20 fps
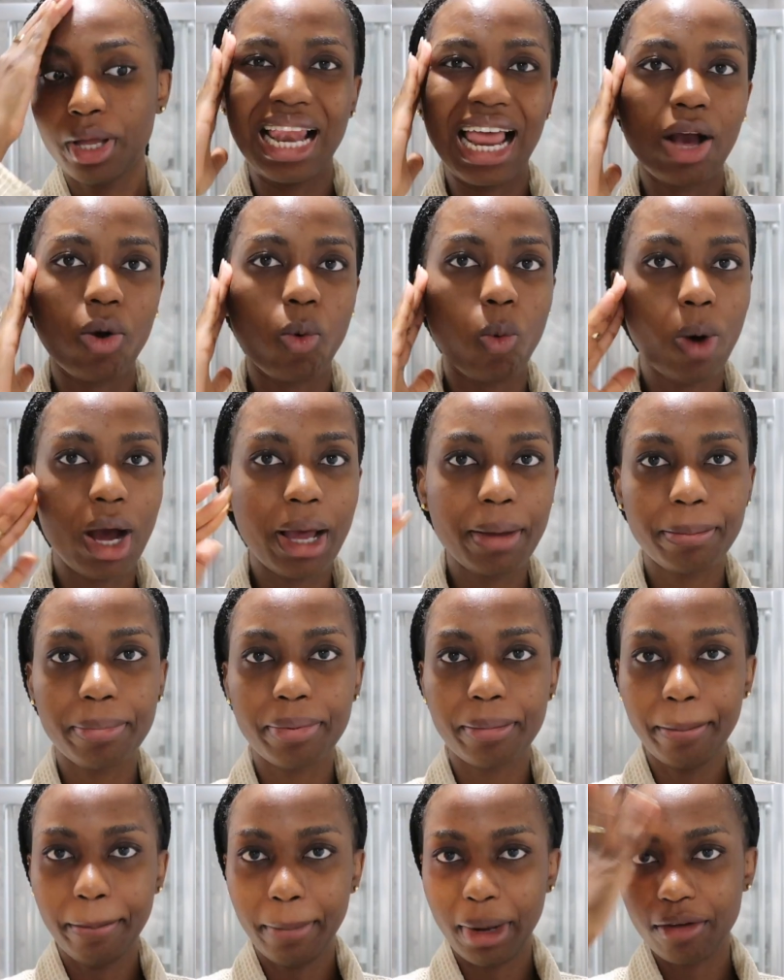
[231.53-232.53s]
they like
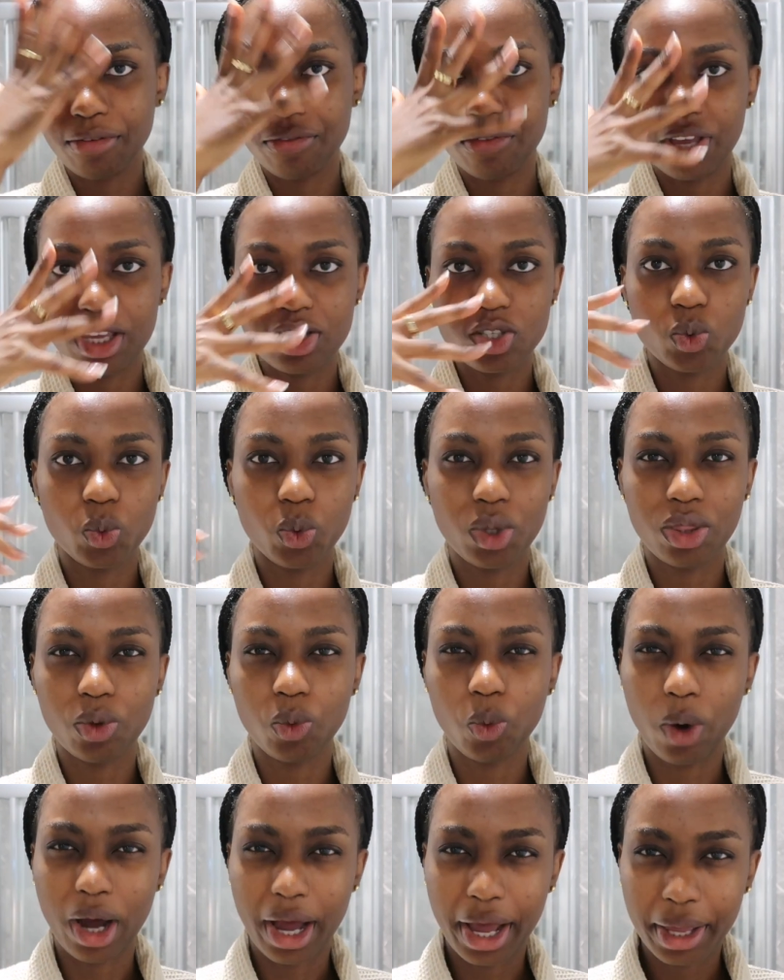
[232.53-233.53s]
wipe my face with
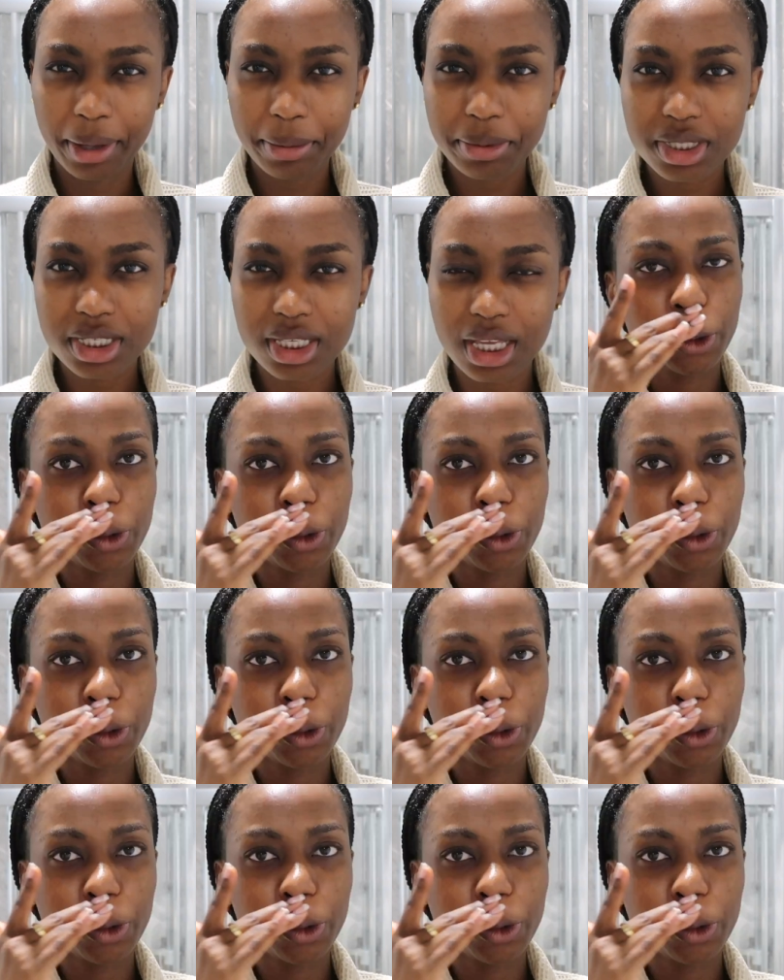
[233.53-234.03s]
wipes